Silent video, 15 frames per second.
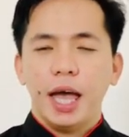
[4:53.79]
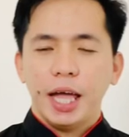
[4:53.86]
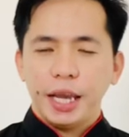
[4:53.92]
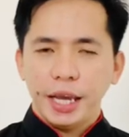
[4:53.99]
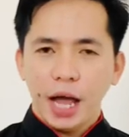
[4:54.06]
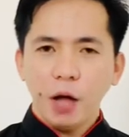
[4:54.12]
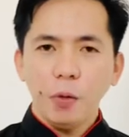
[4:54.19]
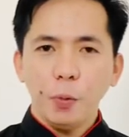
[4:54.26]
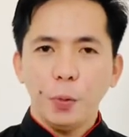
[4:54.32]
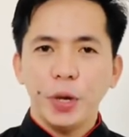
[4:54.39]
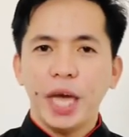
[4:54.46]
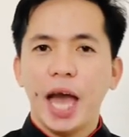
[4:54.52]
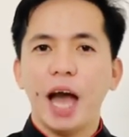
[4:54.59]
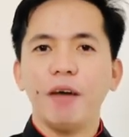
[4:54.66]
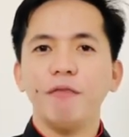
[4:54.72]
Now, we
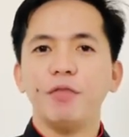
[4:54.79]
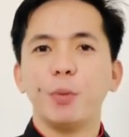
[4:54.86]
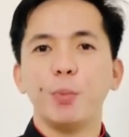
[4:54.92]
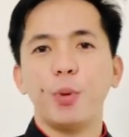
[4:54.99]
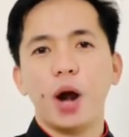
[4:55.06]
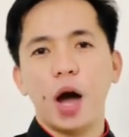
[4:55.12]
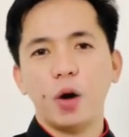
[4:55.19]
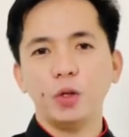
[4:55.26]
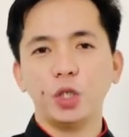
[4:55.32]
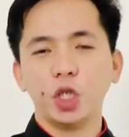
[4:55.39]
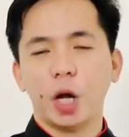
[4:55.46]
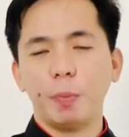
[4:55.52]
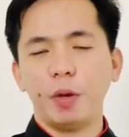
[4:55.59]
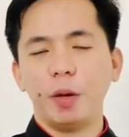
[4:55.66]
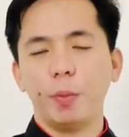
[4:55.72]
have the brown
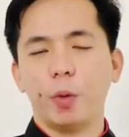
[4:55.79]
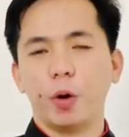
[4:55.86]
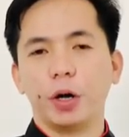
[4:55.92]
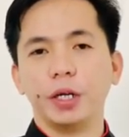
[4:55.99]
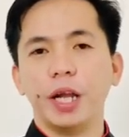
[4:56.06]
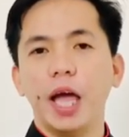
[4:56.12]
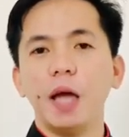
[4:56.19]
chopping board.